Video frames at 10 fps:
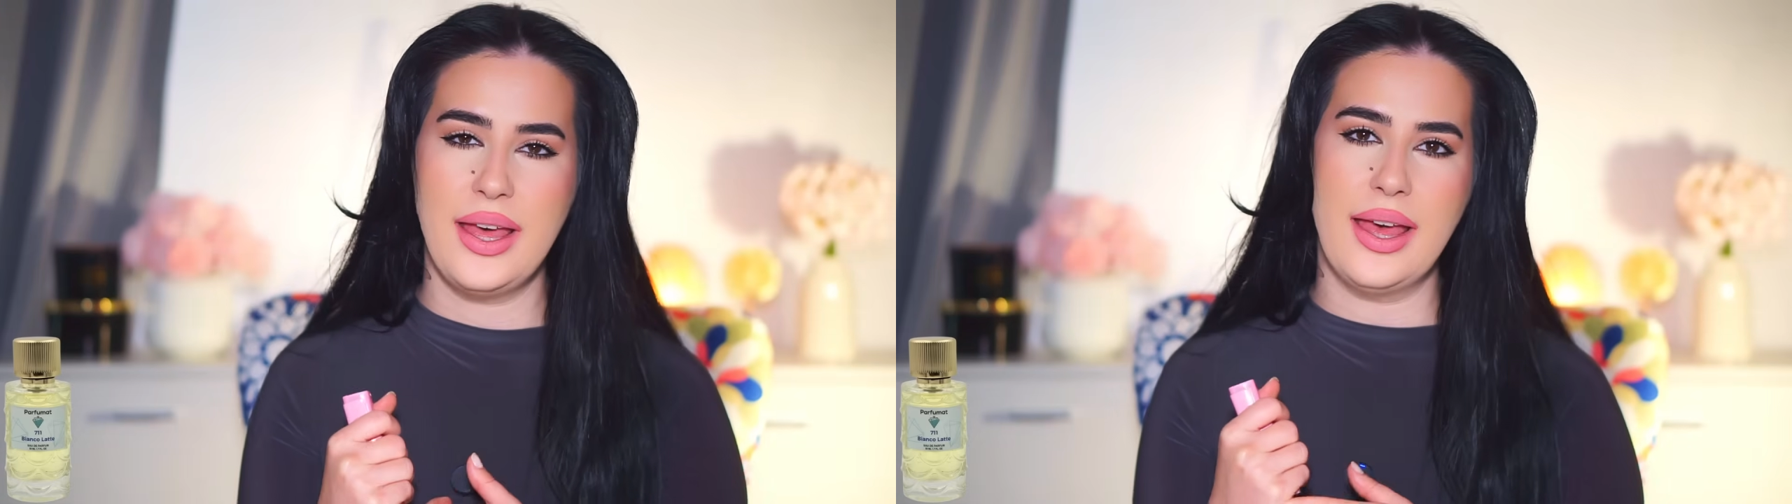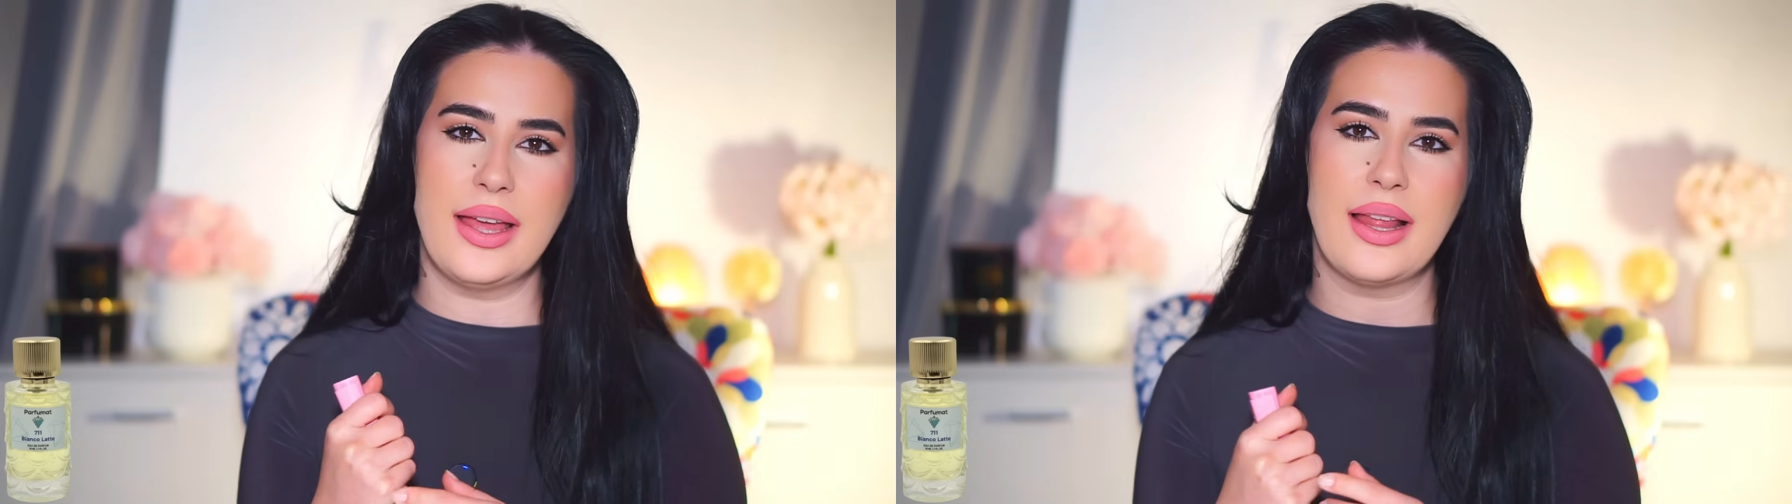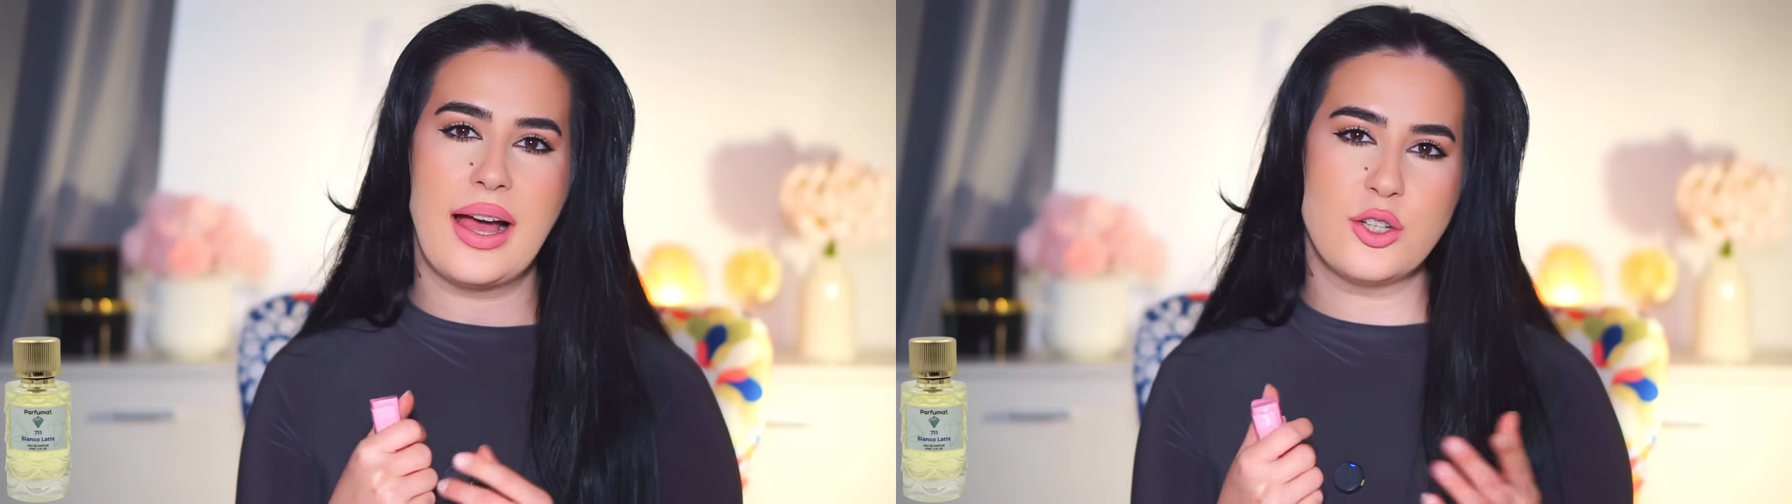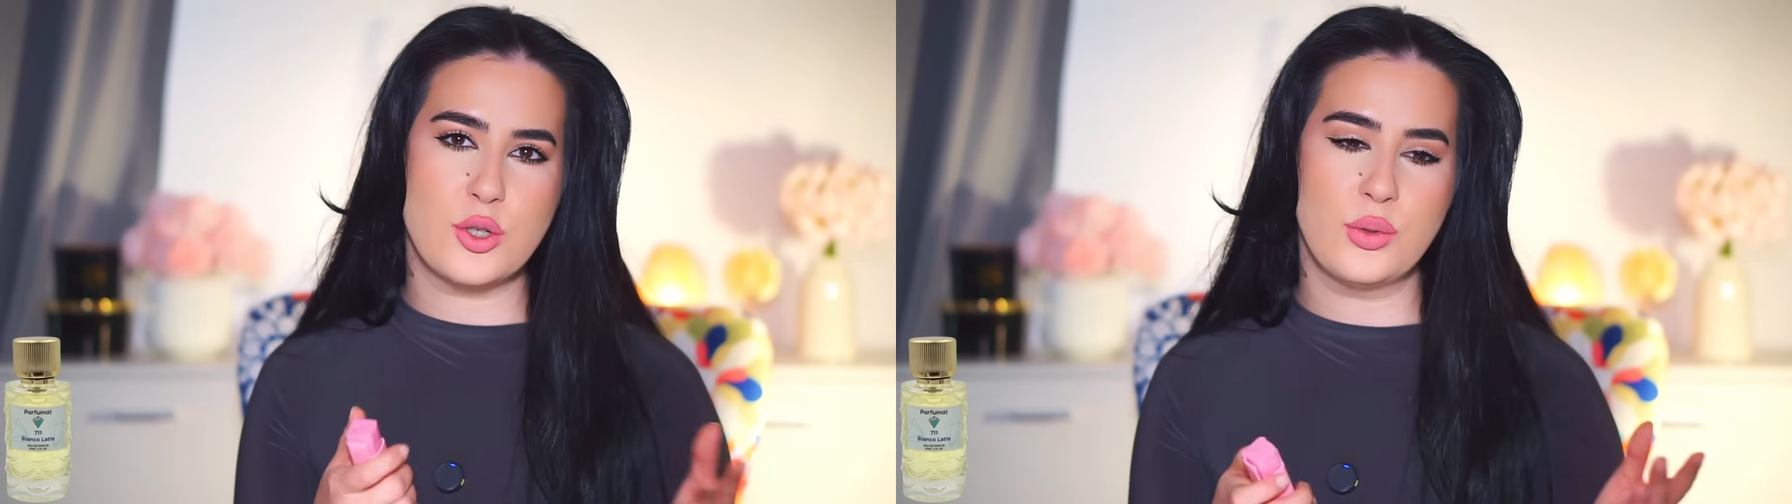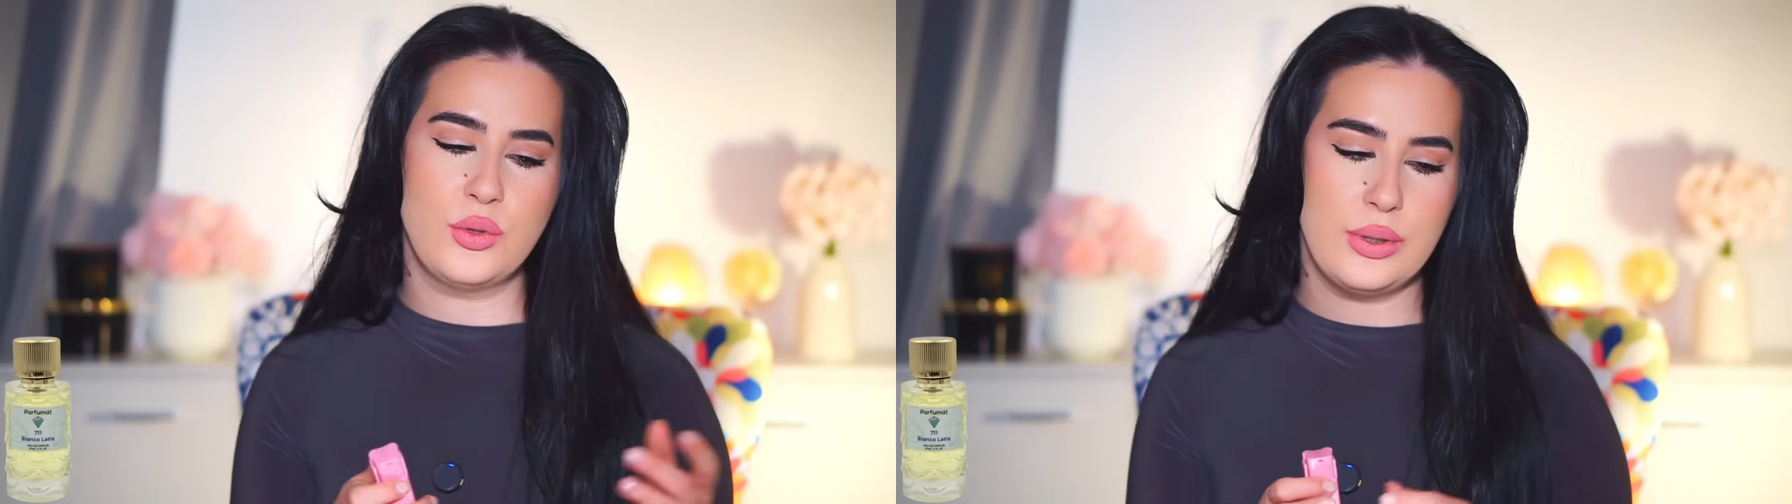And I
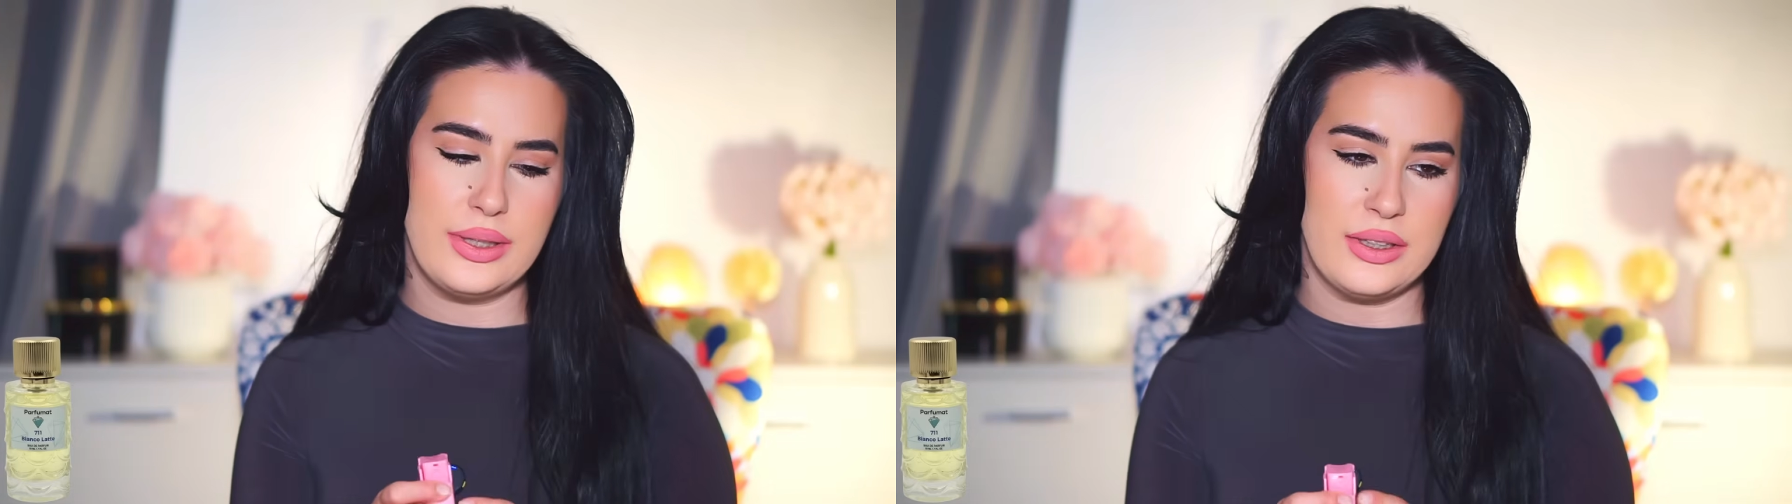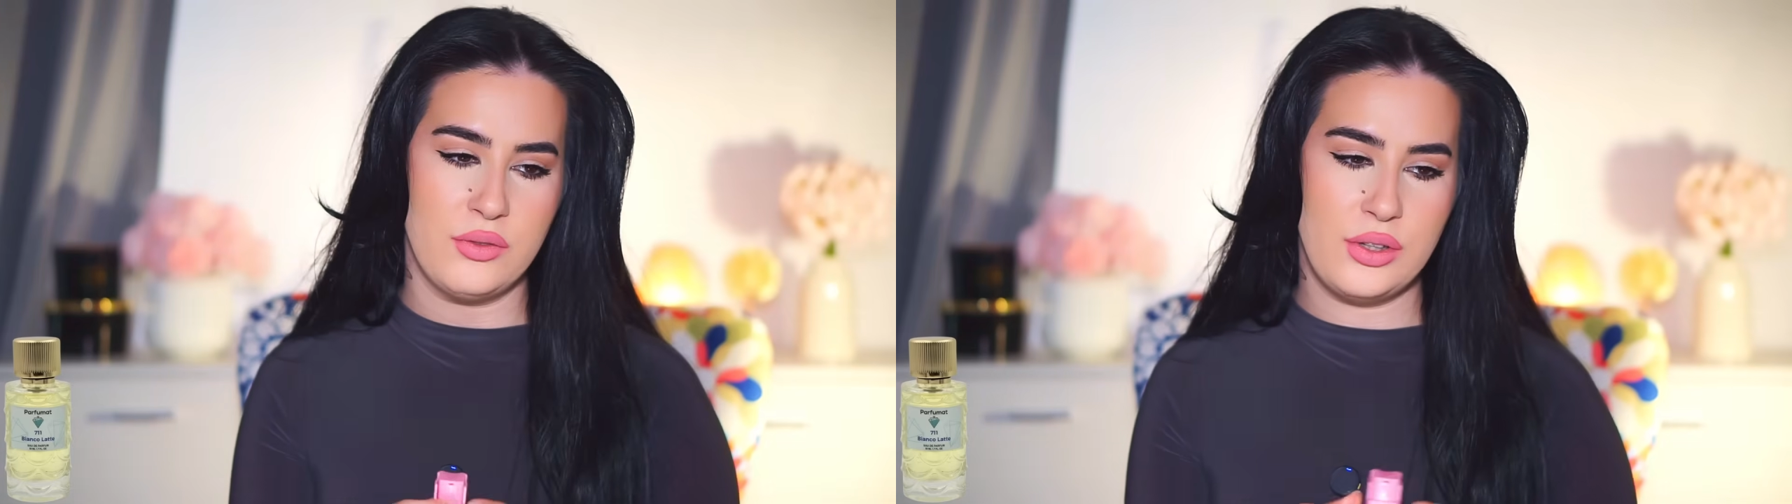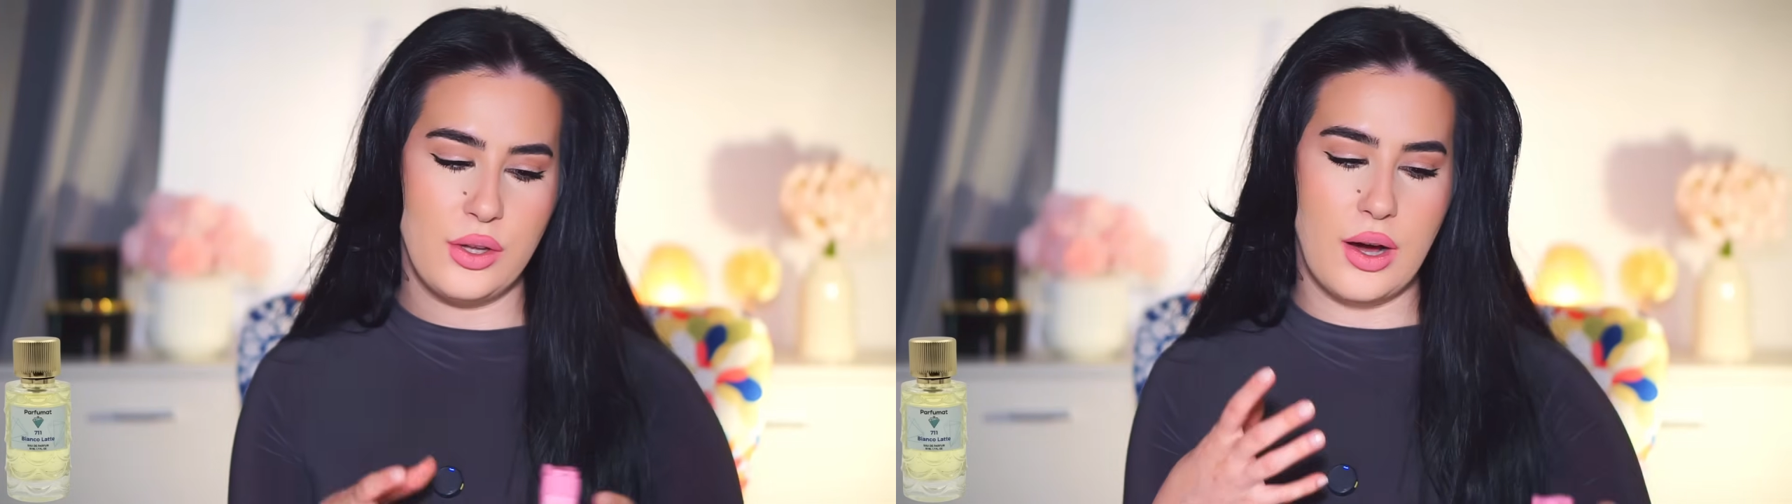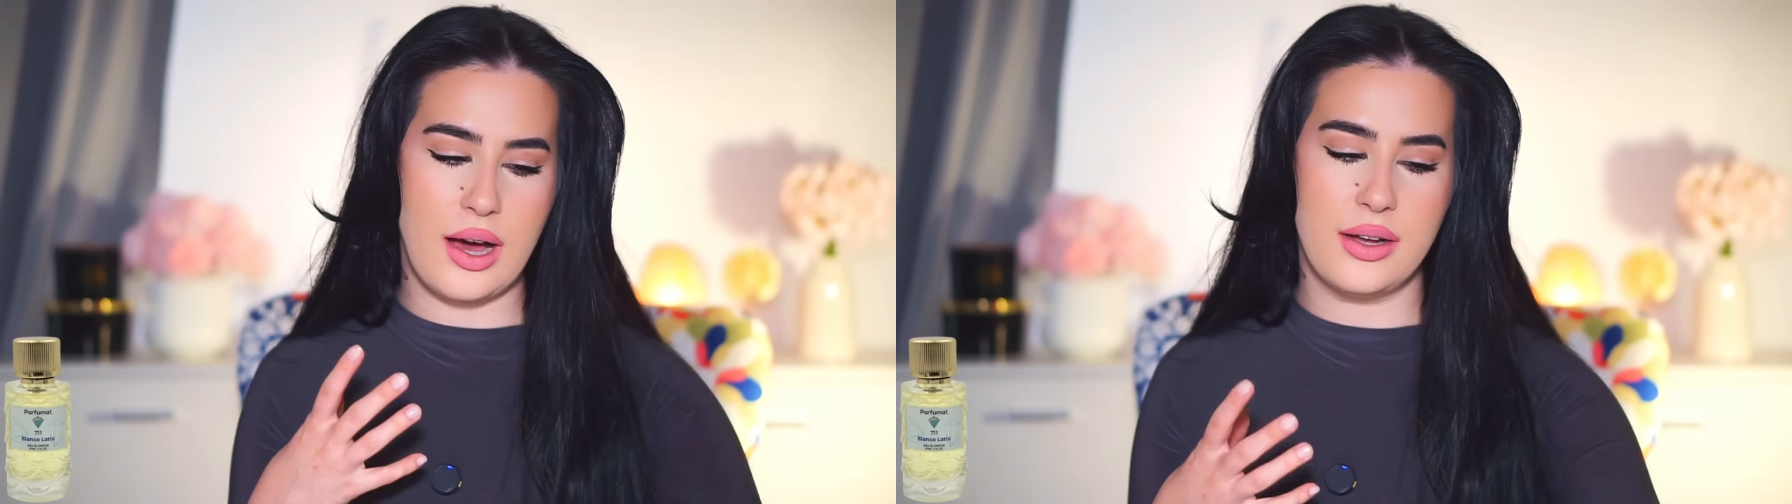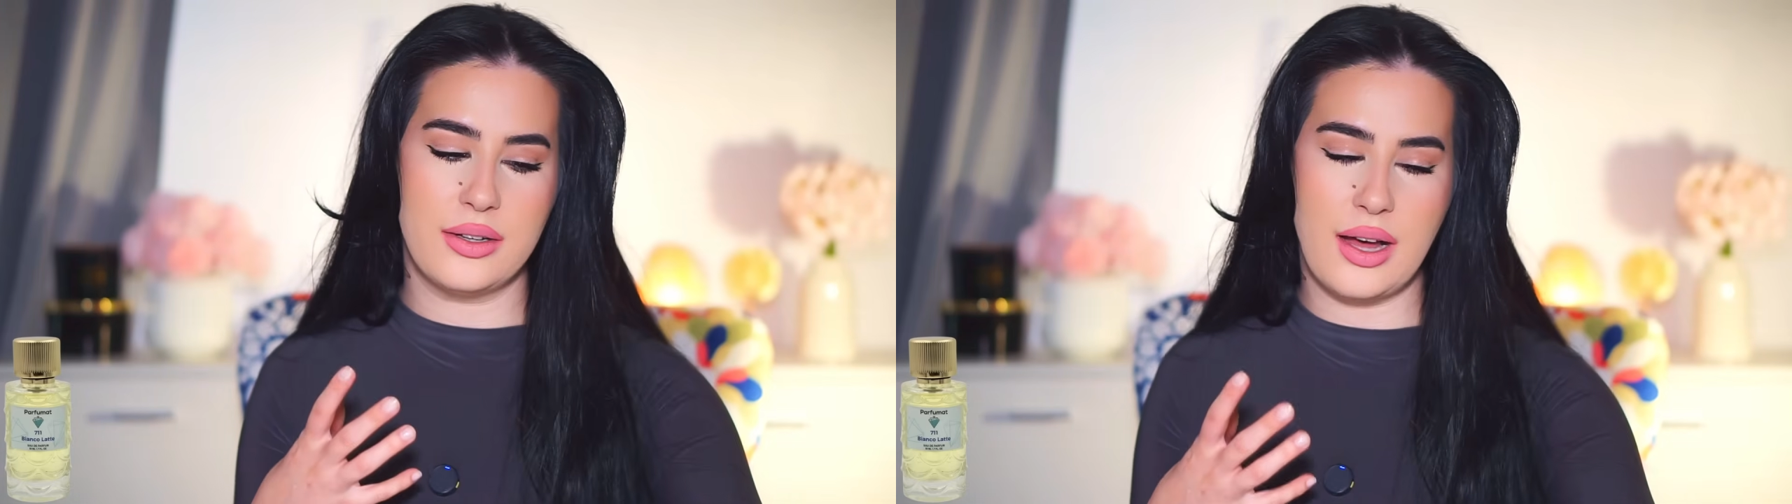showed you in that video
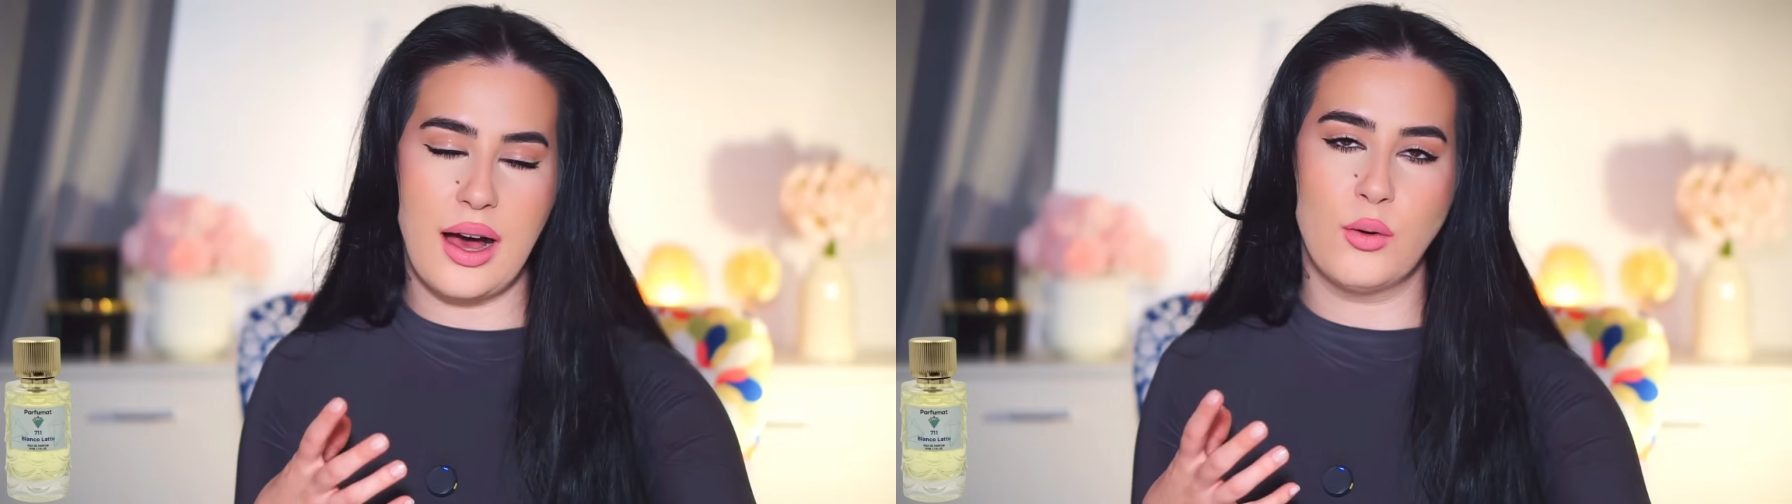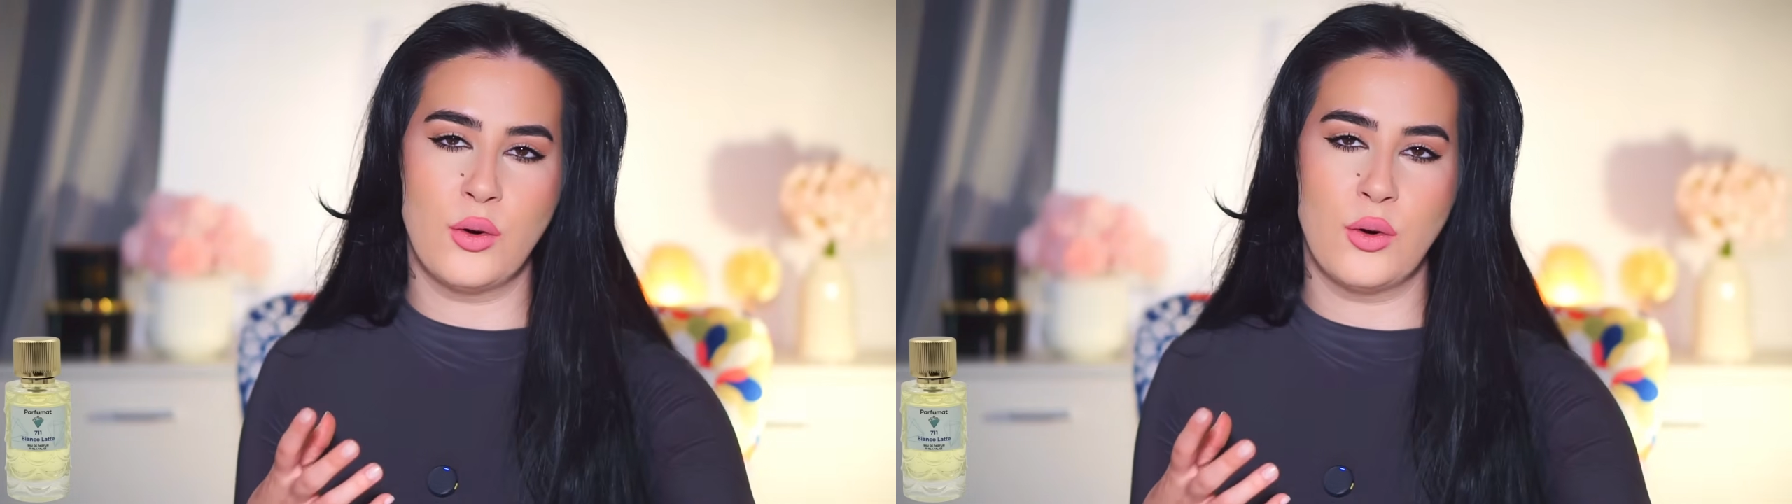how